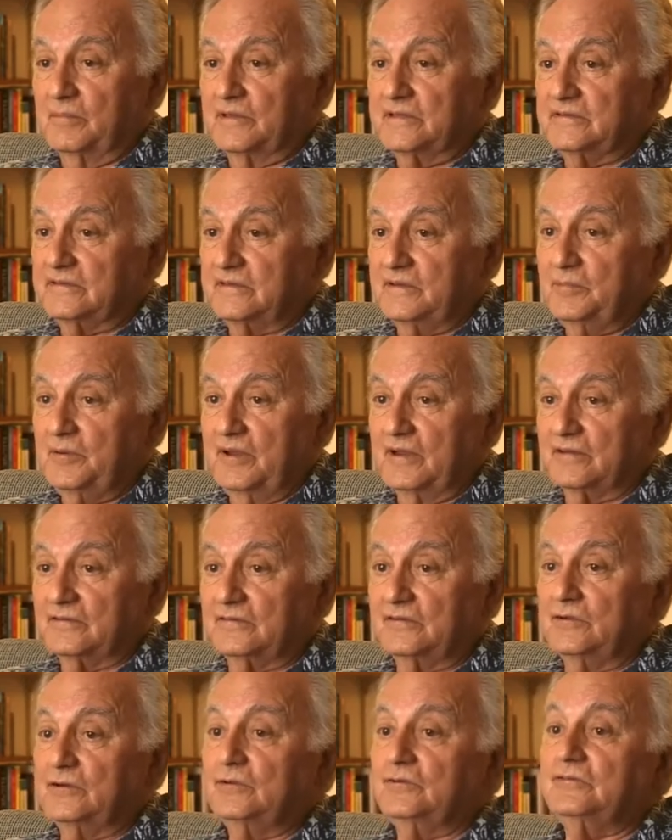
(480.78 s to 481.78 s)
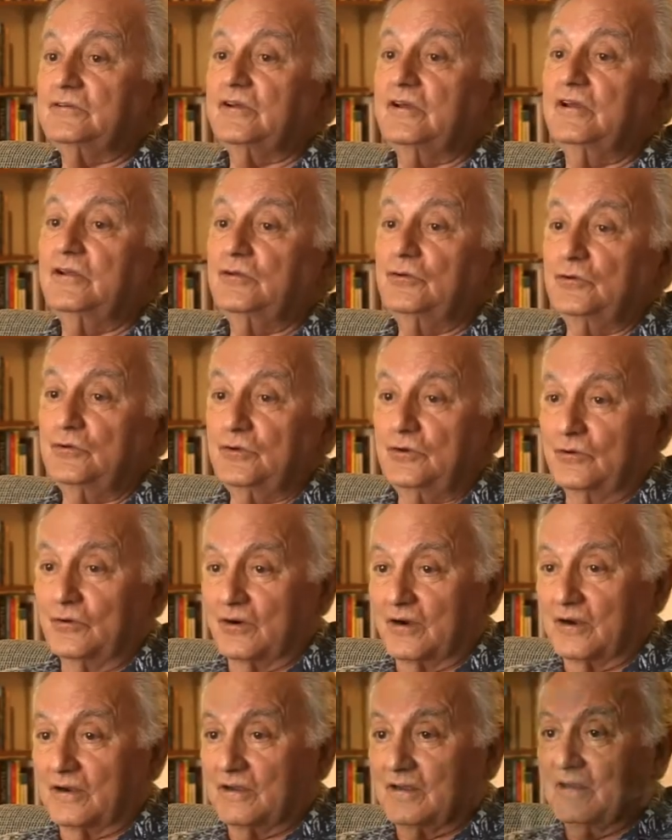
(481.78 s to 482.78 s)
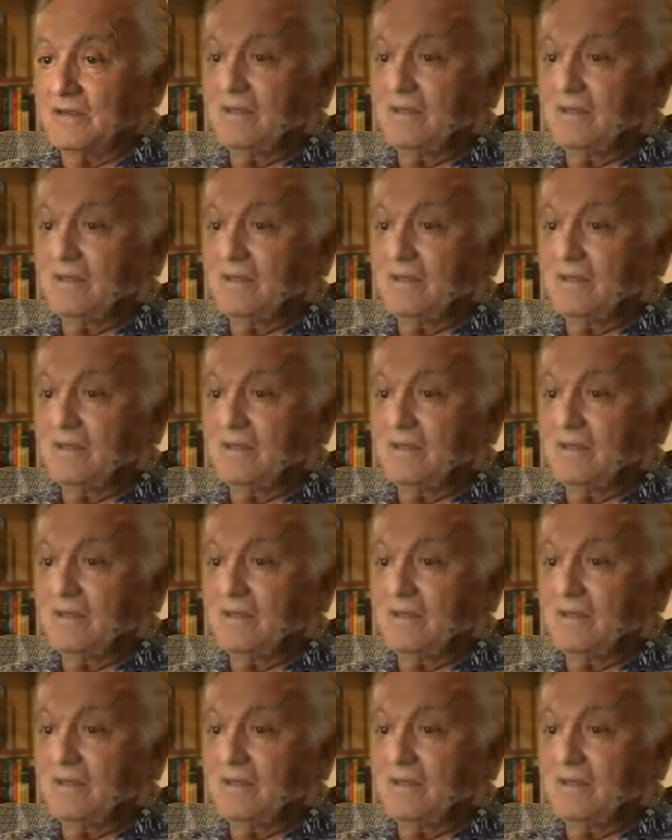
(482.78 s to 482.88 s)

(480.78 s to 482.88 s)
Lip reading: at CBS News in New York.